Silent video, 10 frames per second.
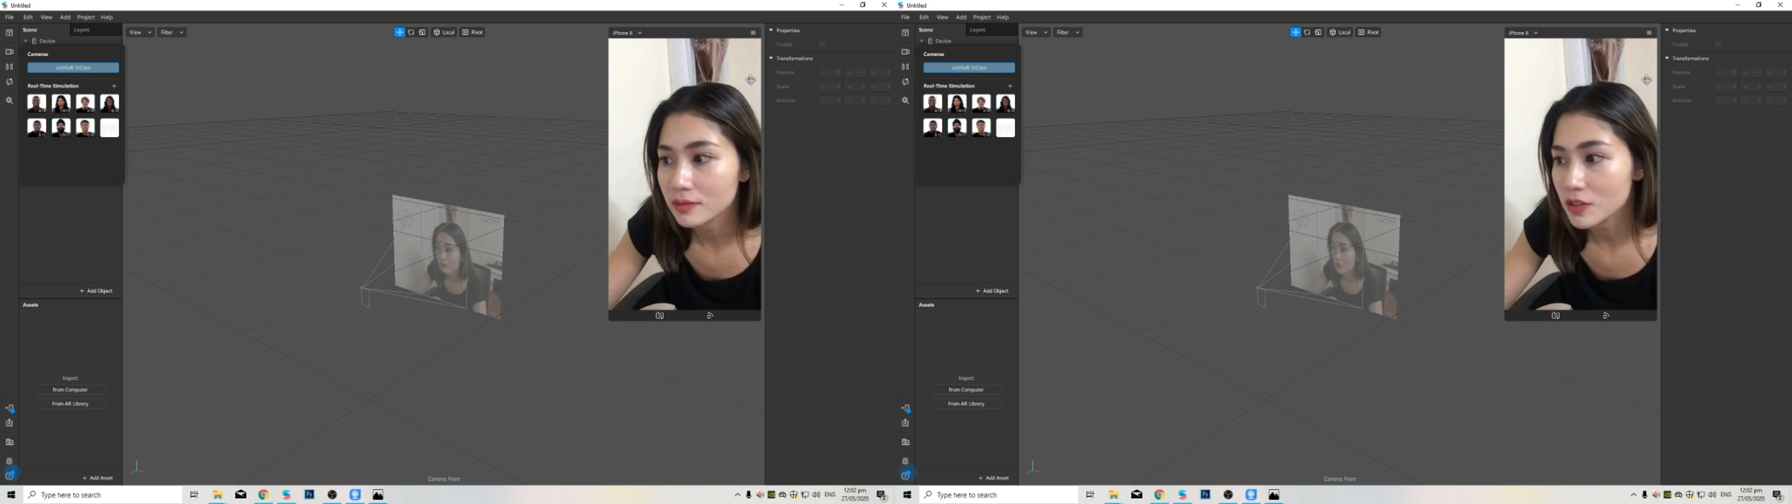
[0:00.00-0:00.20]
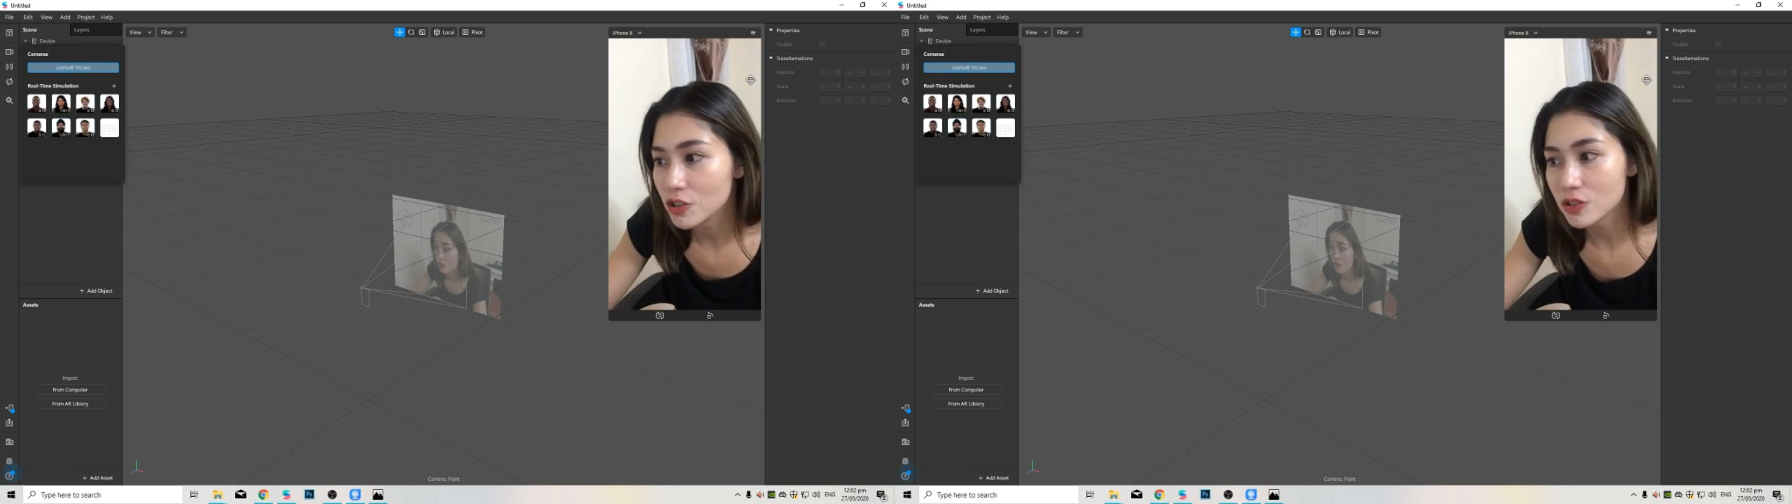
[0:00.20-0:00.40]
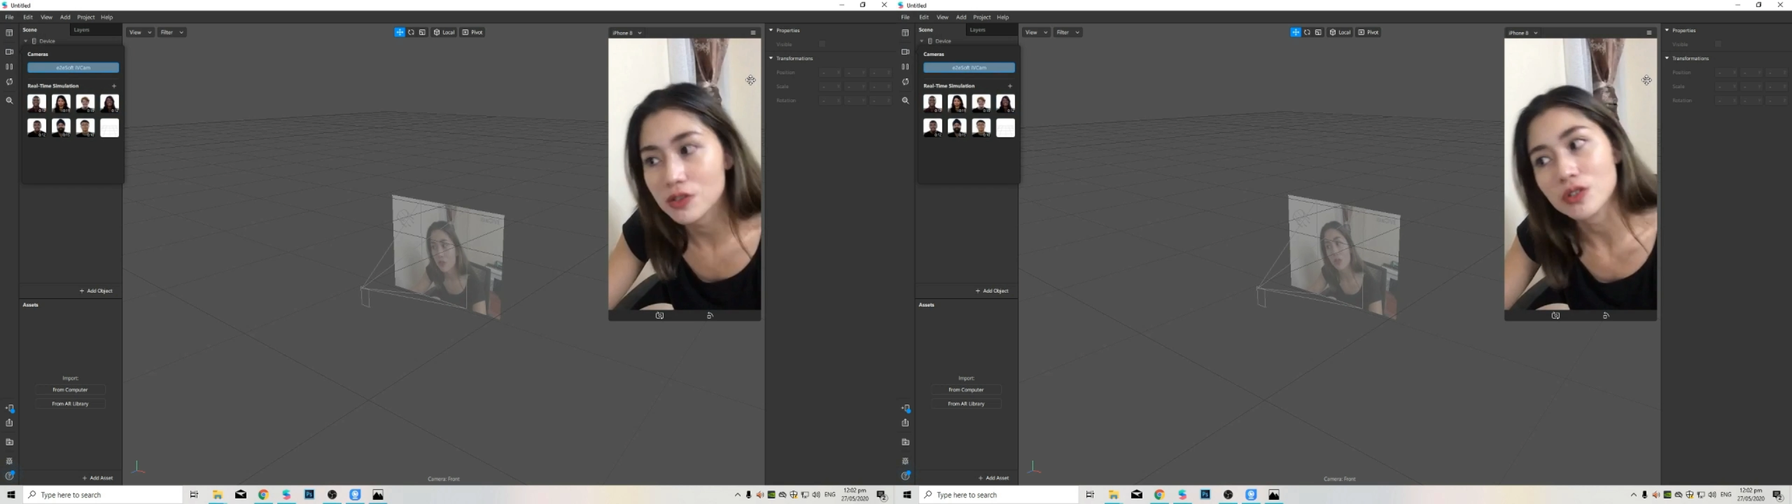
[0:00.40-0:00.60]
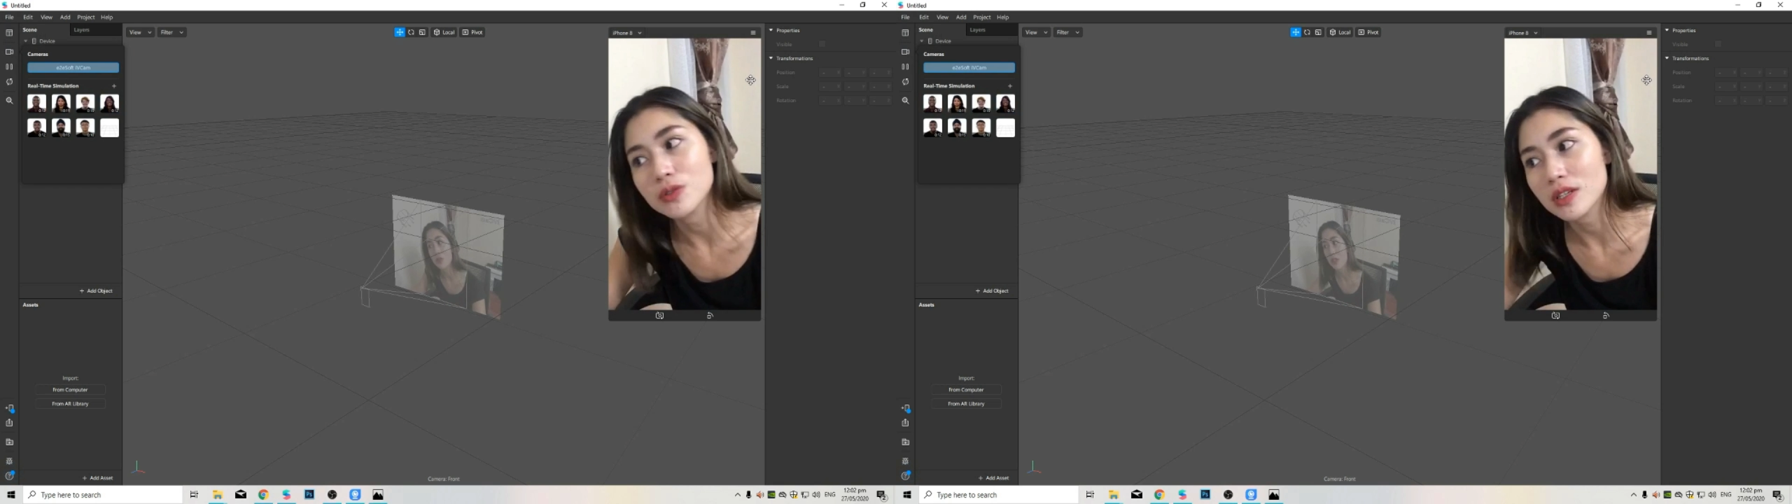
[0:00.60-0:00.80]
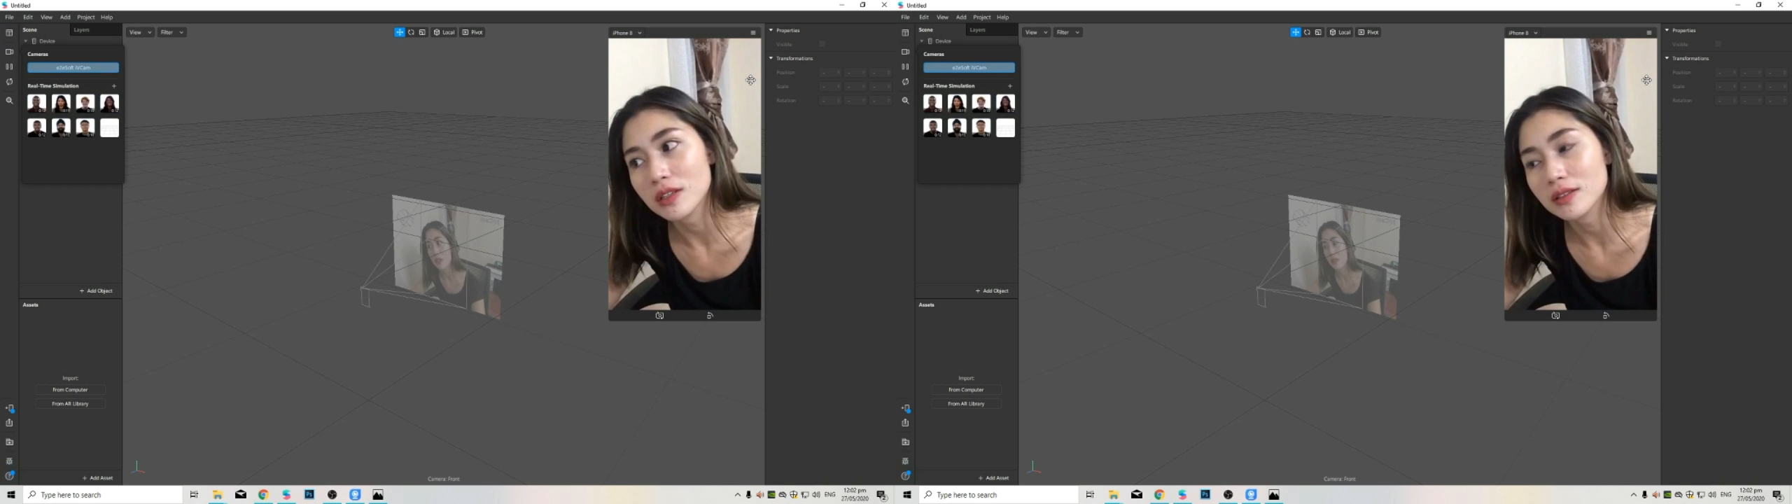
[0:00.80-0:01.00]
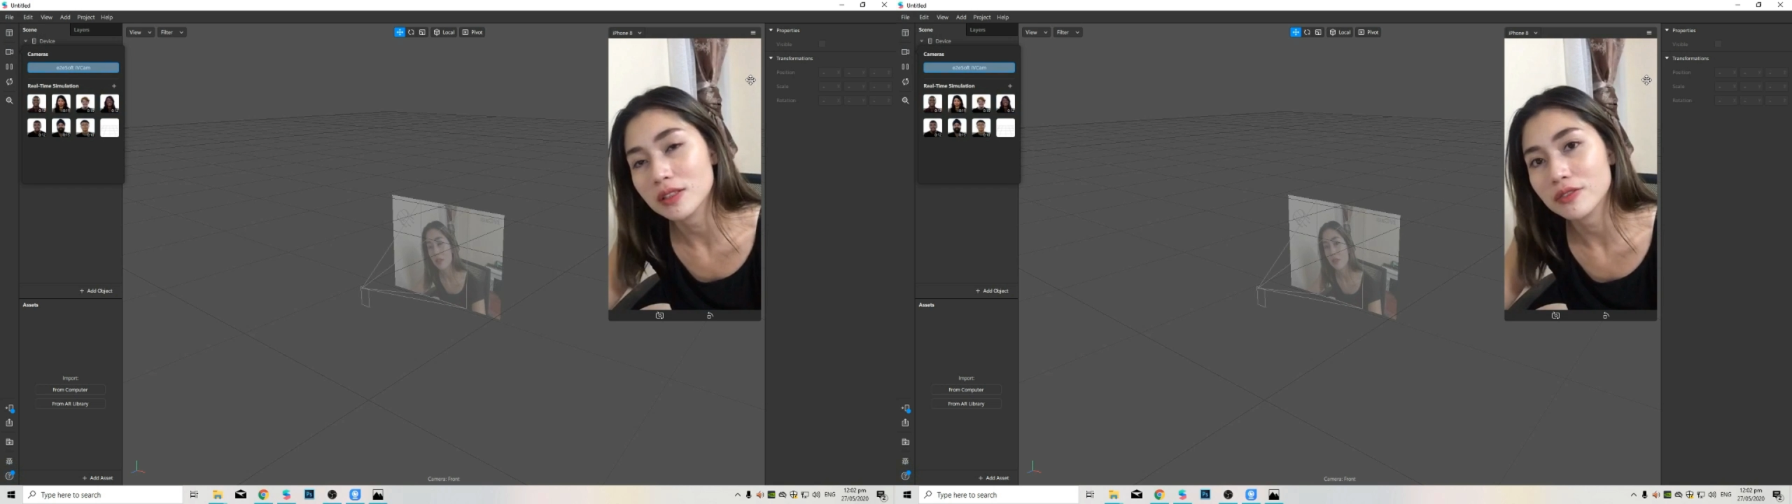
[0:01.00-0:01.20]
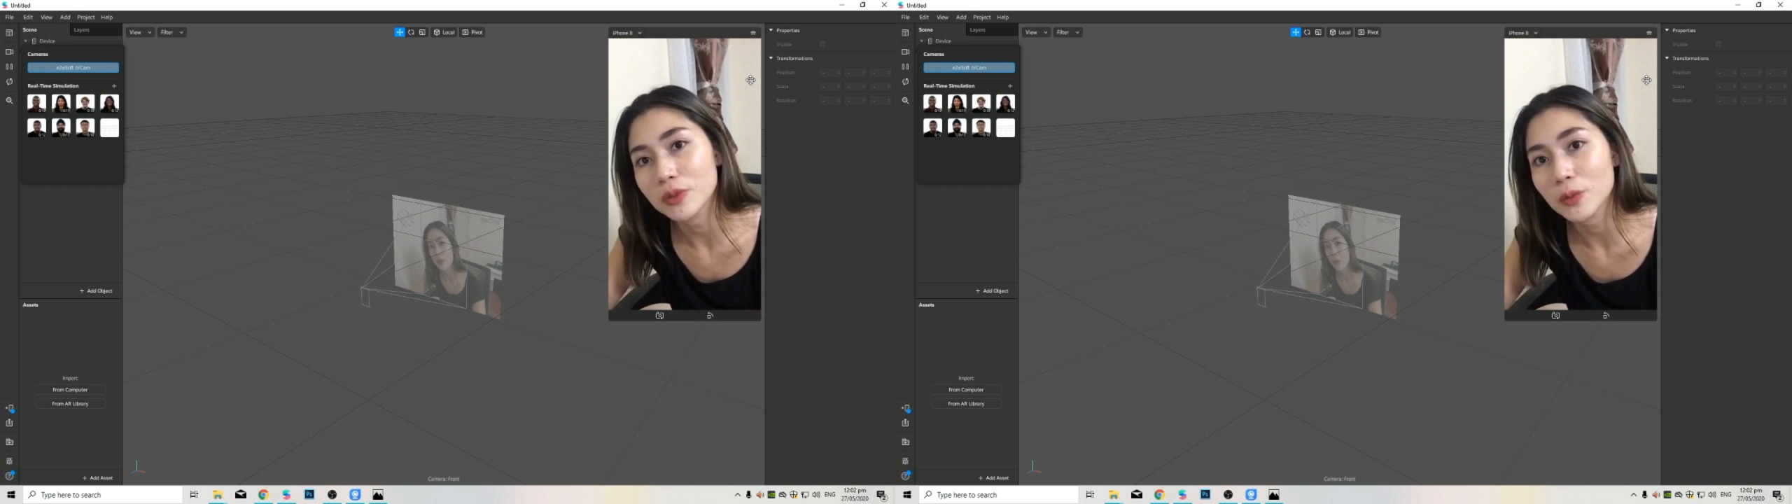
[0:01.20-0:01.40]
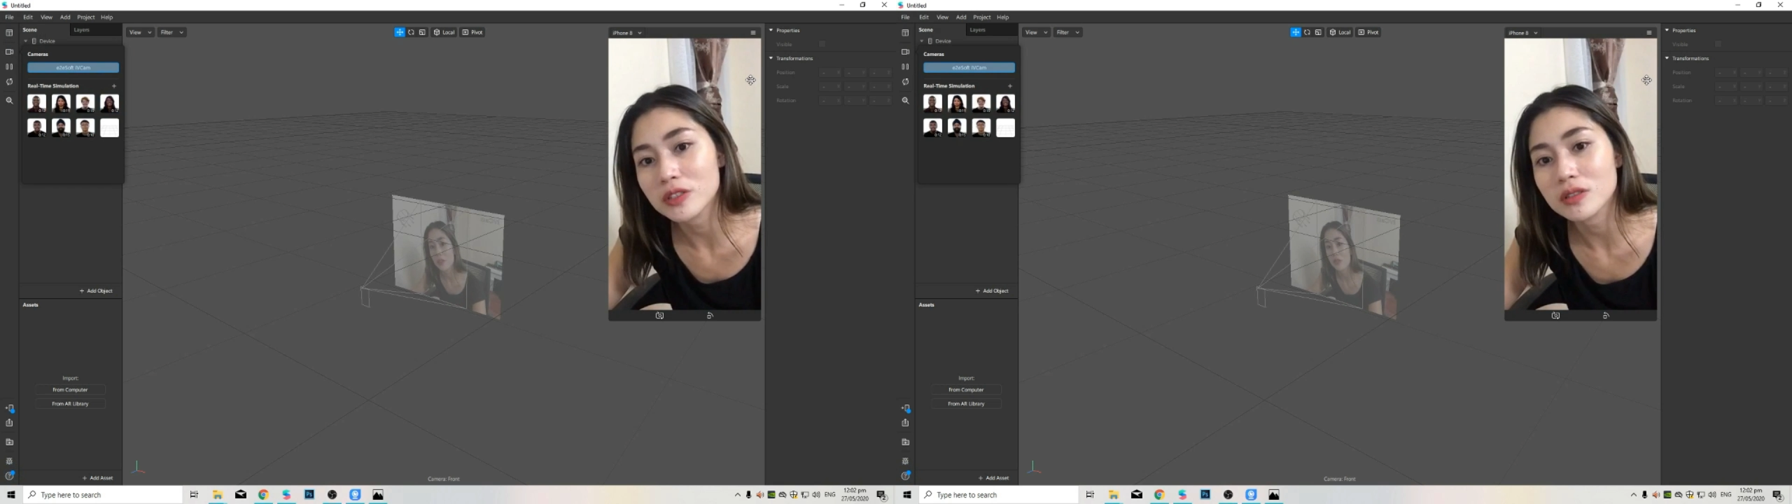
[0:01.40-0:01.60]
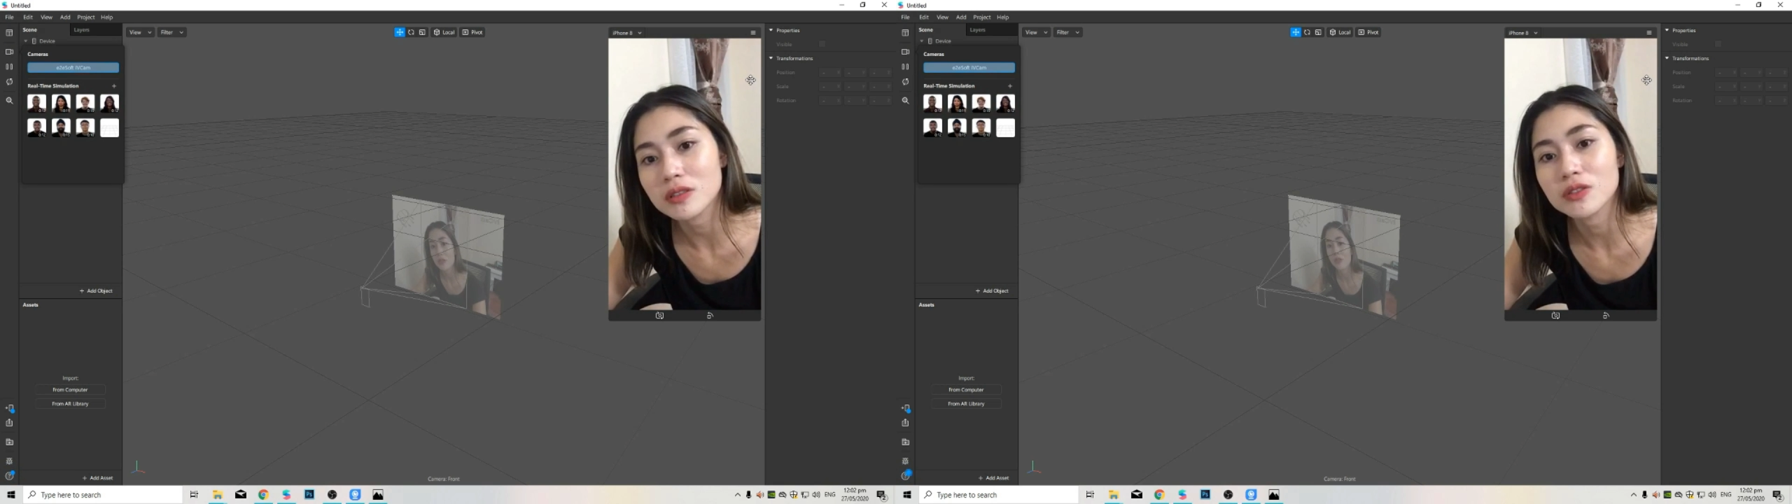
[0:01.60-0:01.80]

just use it if you want it